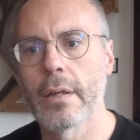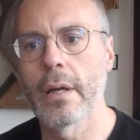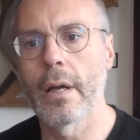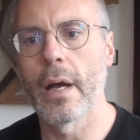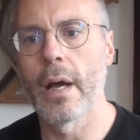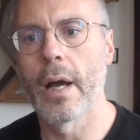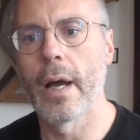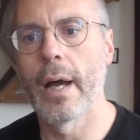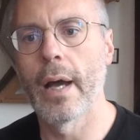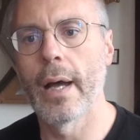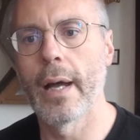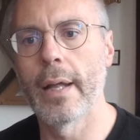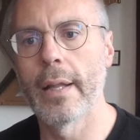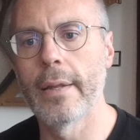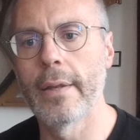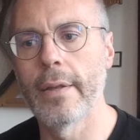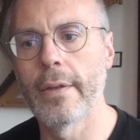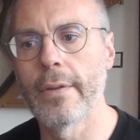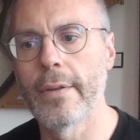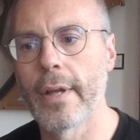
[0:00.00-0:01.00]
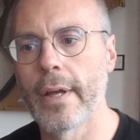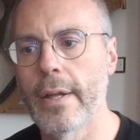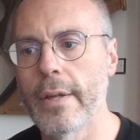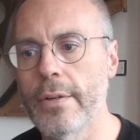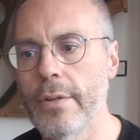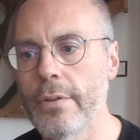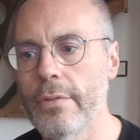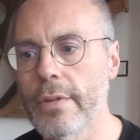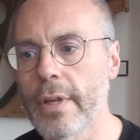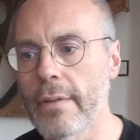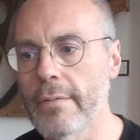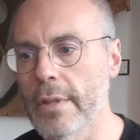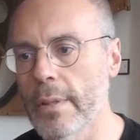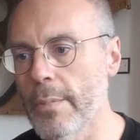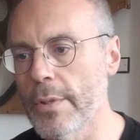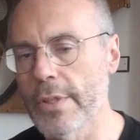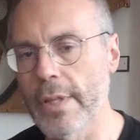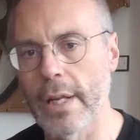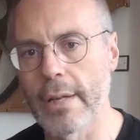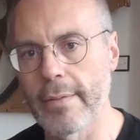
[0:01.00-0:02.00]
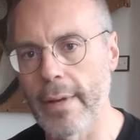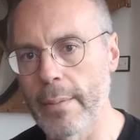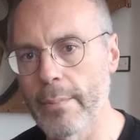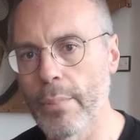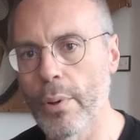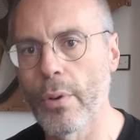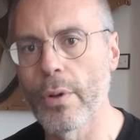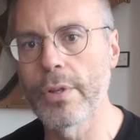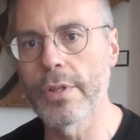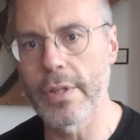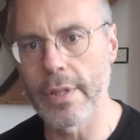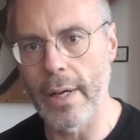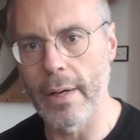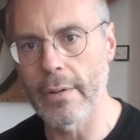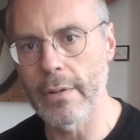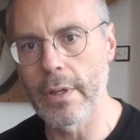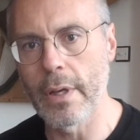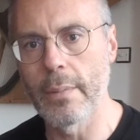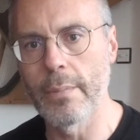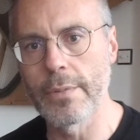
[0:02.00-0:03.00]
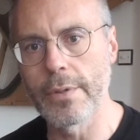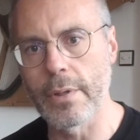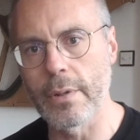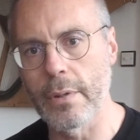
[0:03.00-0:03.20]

And then you've given them a set of endpoints and outcomes